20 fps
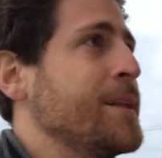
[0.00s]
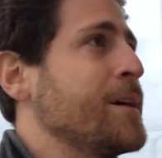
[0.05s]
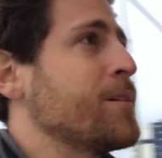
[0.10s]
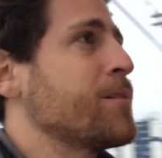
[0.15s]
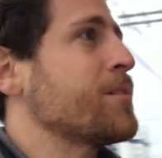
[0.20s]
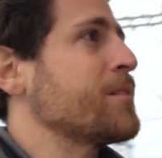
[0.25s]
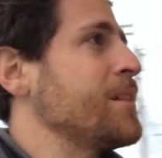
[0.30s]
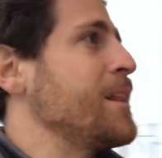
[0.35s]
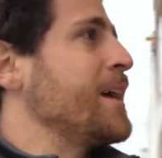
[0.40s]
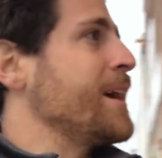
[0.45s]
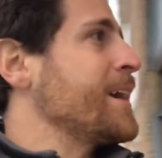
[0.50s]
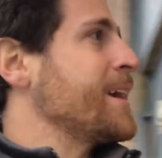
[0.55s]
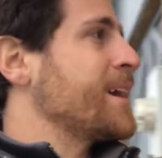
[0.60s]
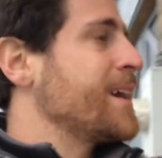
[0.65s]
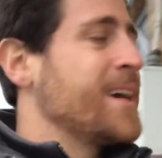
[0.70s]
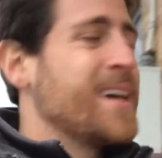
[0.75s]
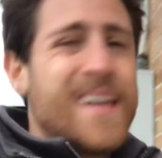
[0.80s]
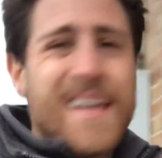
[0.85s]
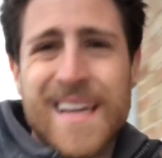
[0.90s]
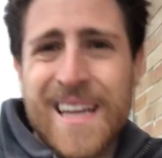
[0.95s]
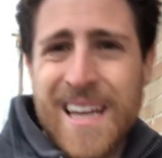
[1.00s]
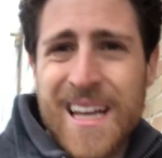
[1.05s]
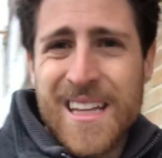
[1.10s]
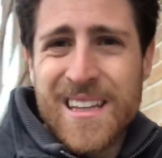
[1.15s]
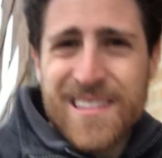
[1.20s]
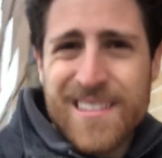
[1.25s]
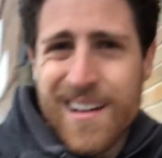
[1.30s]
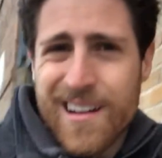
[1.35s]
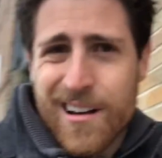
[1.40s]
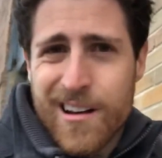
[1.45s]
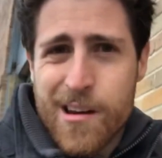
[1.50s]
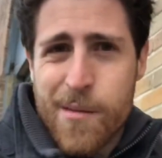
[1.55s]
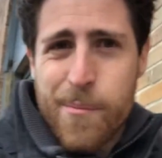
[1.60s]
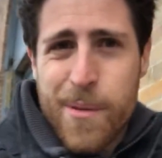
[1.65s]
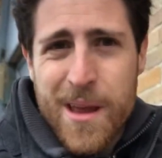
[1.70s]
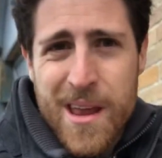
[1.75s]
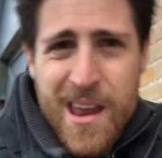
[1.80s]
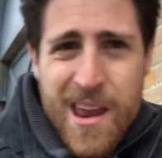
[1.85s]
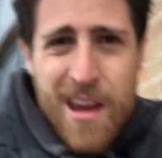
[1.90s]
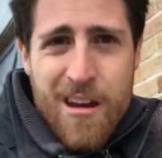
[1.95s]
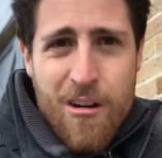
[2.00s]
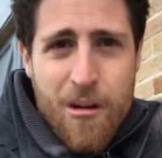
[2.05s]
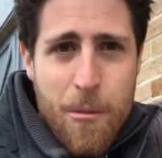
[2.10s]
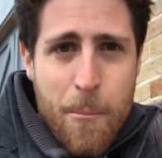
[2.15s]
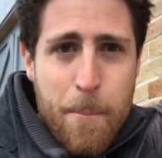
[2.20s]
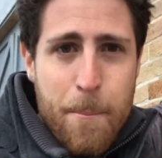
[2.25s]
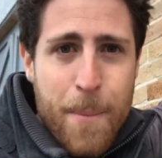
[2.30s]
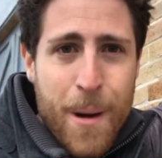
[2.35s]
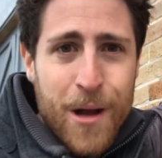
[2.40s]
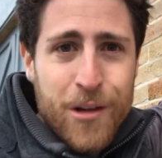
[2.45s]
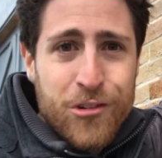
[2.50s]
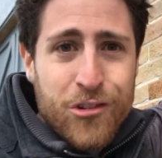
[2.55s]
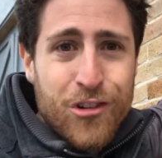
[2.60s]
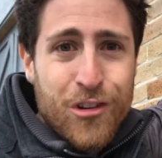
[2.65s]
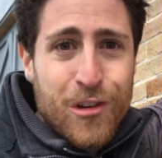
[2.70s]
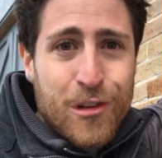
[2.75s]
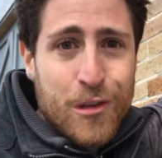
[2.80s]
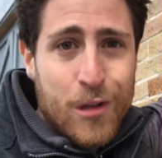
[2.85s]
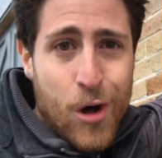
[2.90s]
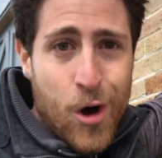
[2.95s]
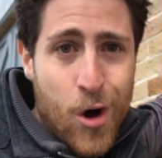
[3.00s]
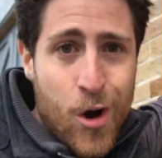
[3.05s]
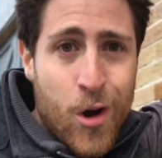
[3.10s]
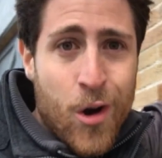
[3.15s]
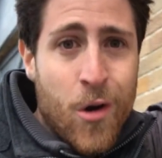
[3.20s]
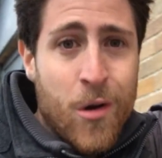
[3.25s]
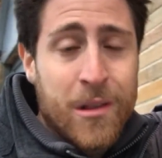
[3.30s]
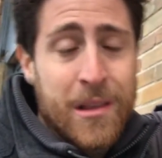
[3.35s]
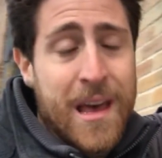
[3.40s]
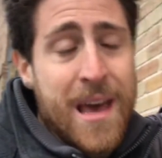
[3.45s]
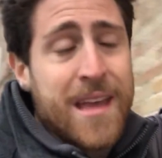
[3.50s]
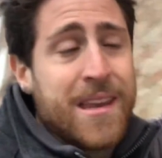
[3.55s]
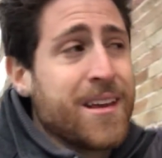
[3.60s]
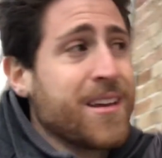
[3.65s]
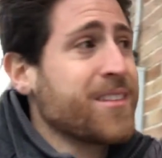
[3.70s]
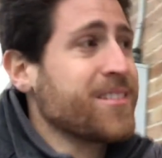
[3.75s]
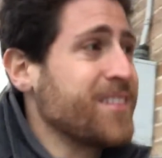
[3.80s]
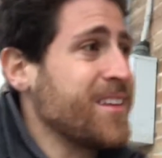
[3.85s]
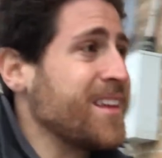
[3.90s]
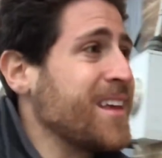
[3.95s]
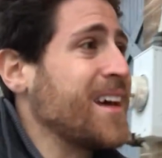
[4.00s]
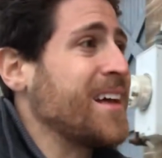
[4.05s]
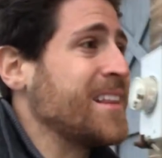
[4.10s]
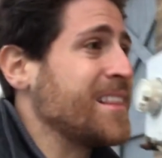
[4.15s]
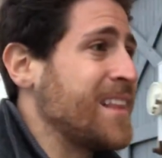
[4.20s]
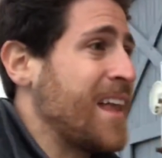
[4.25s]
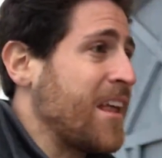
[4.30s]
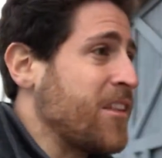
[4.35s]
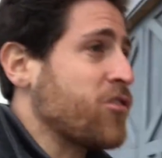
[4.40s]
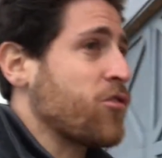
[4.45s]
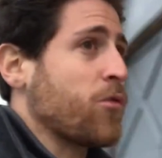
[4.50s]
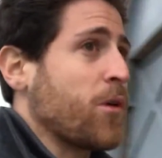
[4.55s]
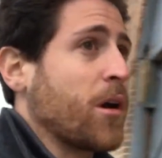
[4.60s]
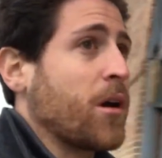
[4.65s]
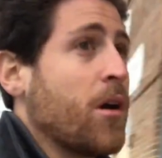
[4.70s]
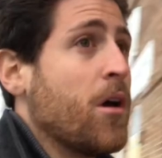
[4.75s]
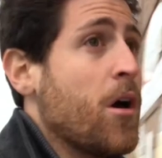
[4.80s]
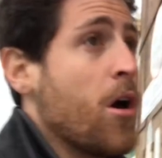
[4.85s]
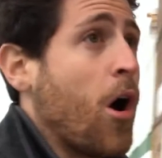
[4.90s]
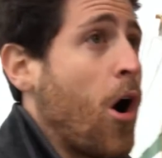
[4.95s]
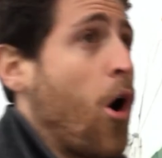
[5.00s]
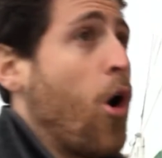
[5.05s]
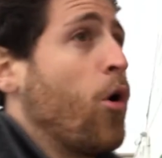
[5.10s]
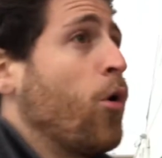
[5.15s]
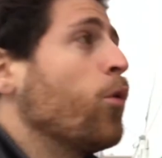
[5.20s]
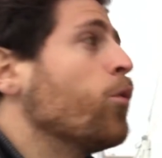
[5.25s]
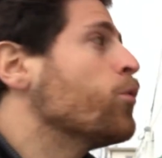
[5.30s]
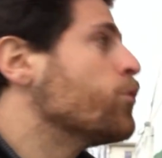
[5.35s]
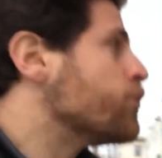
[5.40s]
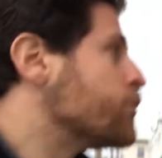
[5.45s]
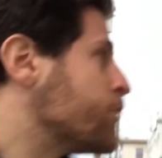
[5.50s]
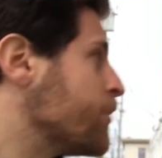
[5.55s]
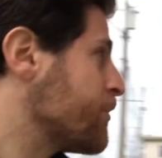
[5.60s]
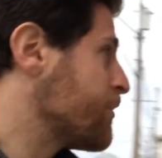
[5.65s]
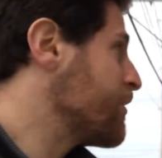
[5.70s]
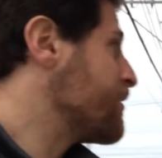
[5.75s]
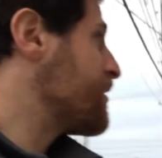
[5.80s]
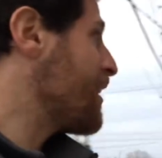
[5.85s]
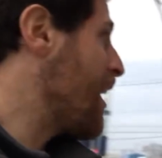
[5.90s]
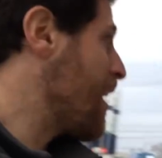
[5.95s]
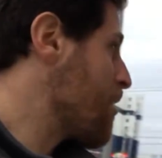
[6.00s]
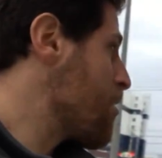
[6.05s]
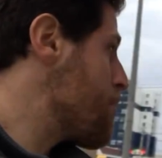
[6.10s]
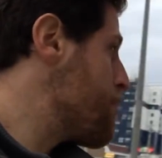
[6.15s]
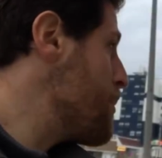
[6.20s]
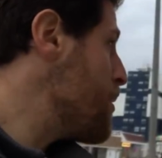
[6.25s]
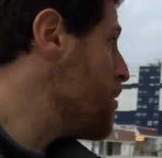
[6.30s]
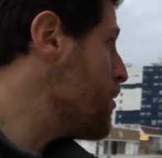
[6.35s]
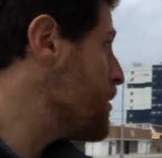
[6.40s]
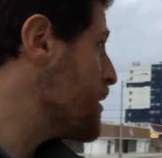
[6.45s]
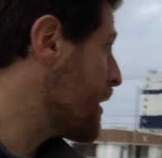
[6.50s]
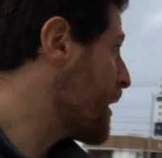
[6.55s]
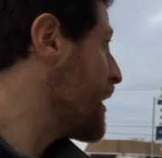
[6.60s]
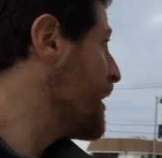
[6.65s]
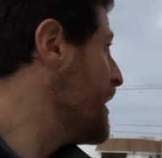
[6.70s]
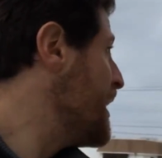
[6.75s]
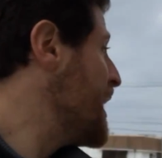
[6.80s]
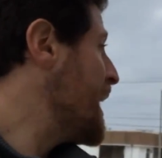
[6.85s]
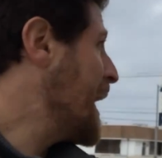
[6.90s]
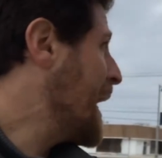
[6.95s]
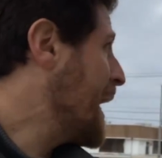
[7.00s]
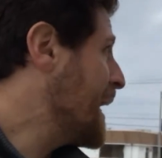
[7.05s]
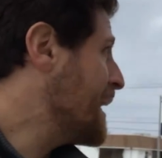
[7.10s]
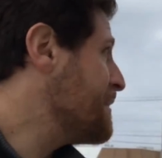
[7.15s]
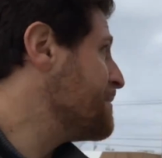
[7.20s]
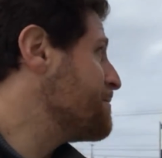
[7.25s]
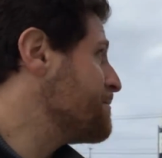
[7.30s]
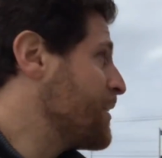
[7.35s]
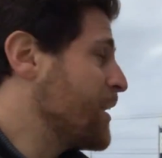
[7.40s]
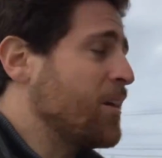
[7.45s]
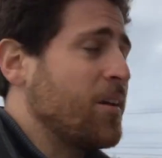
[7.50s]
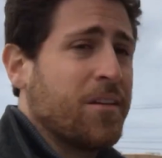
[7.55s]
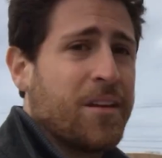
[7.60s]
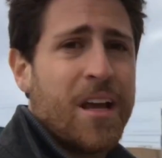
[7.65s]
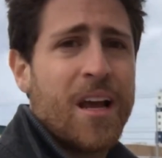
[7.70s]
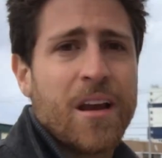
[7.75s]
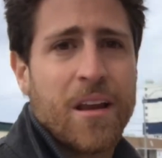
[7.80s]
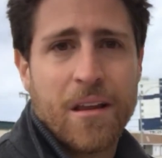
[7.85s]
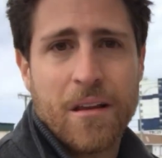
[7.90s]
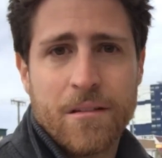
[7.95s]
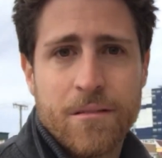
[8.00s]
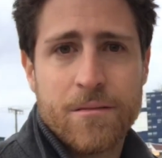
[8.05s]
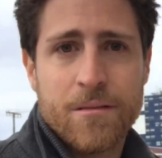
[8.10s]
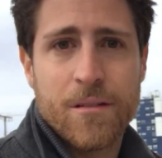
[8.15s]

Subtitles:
looks like it's not going to be here much longer. Atlantic City Electric owns this entire building and they don't need it.